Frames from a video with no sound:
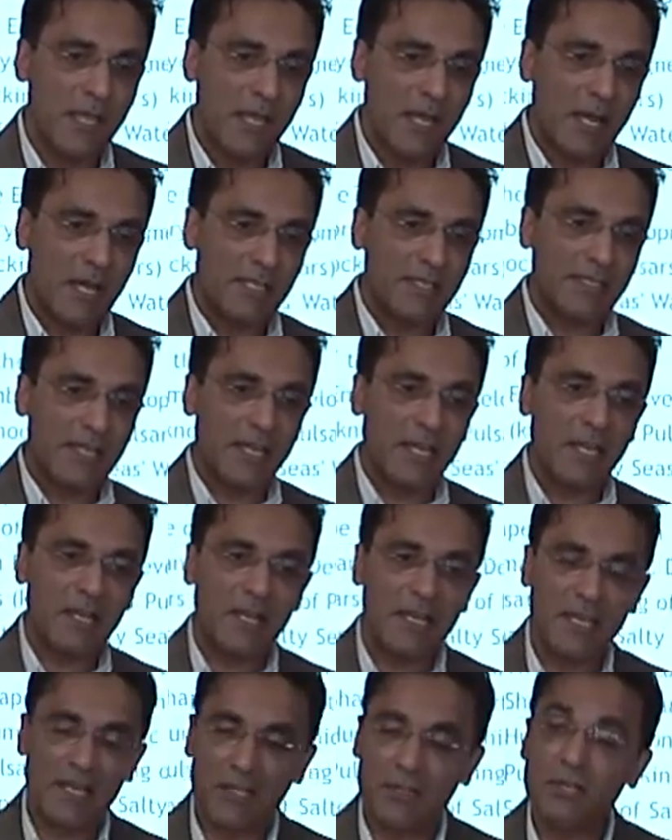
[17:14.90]
Uh,
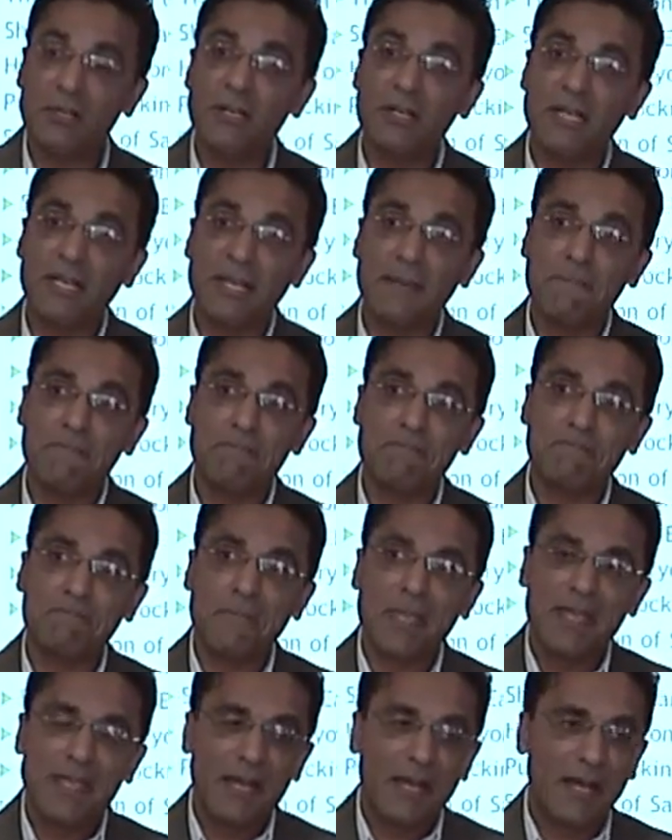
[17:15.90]
secondly, uh, thirdly,
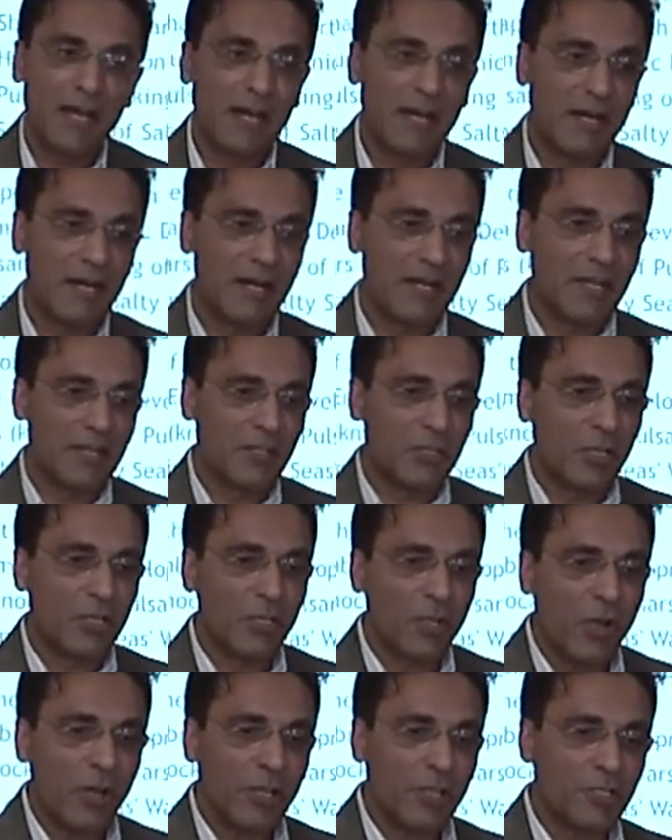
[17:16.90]
uh, the
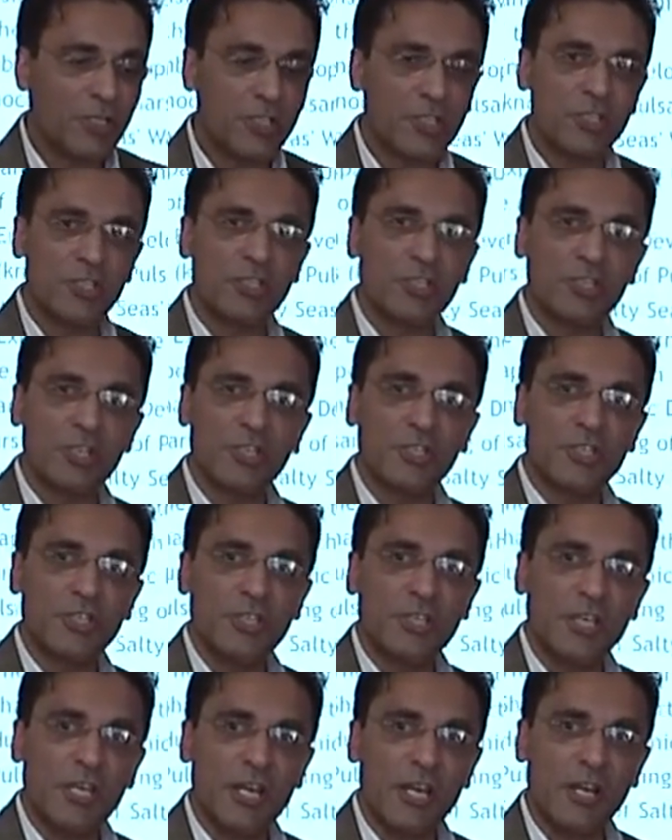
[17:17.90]
knowledges discussed
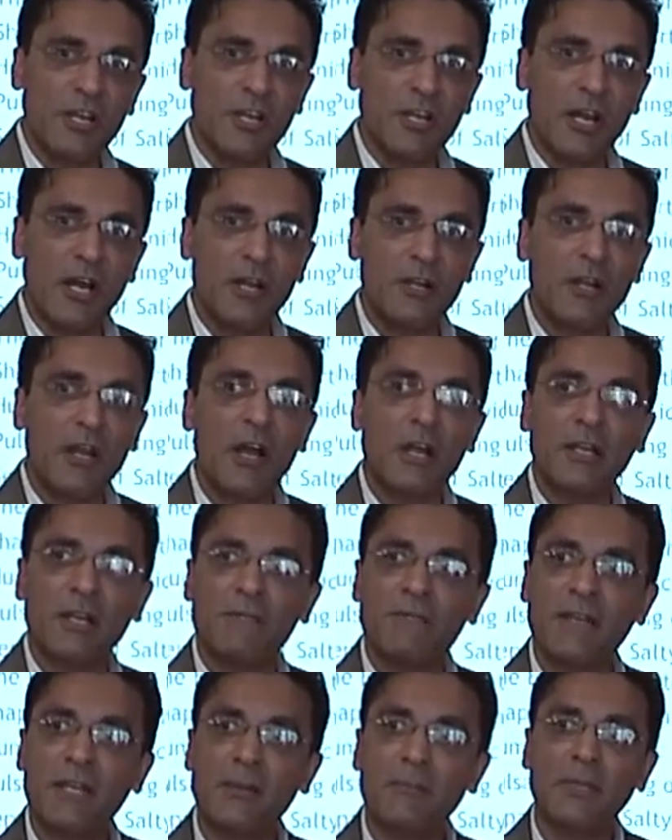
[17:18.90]
here are not
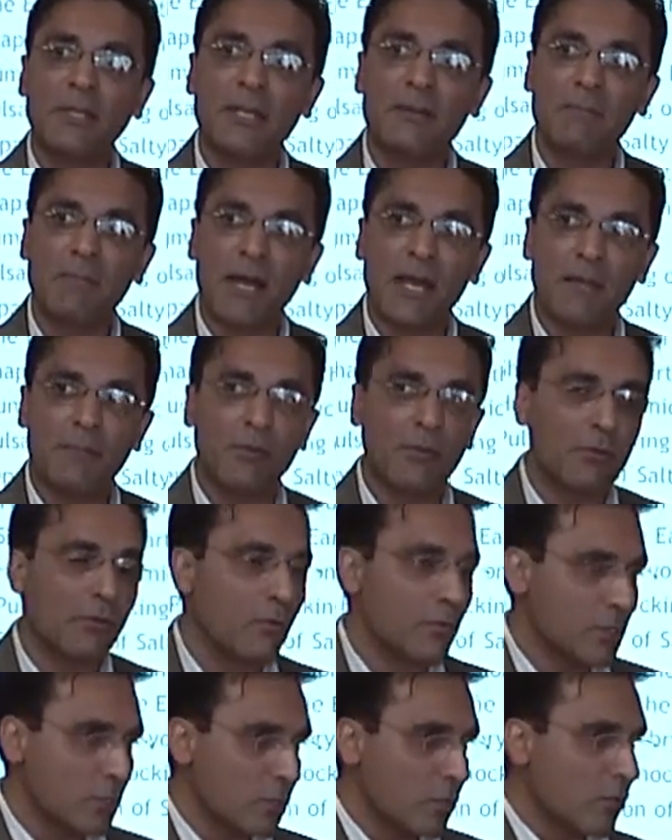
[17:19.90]
available in Bible
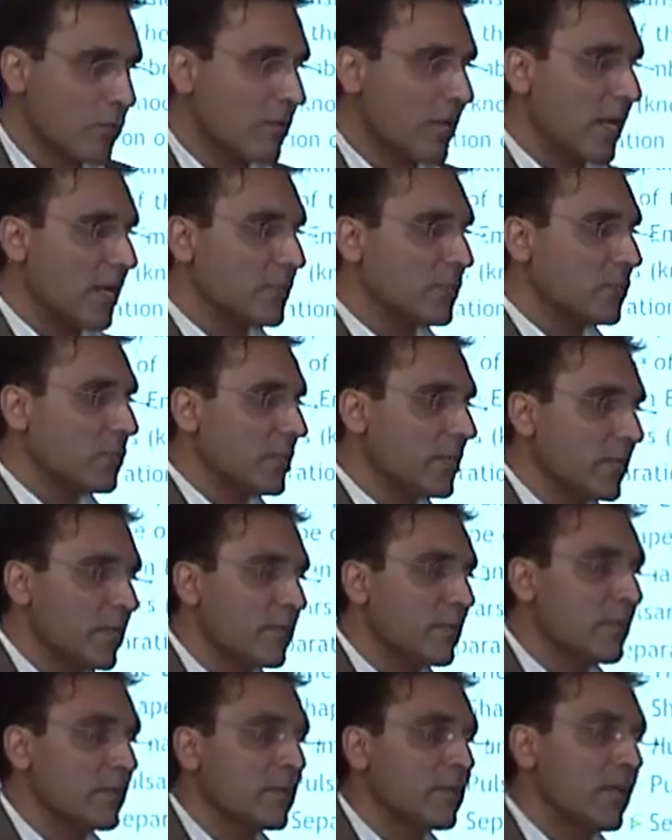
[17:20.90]
or Torah, so it
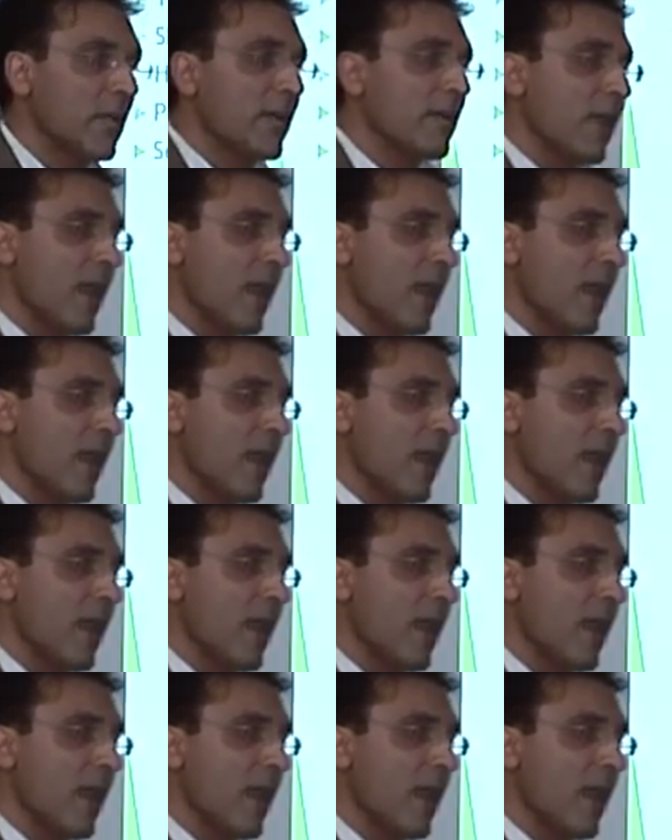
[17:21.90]
could, could not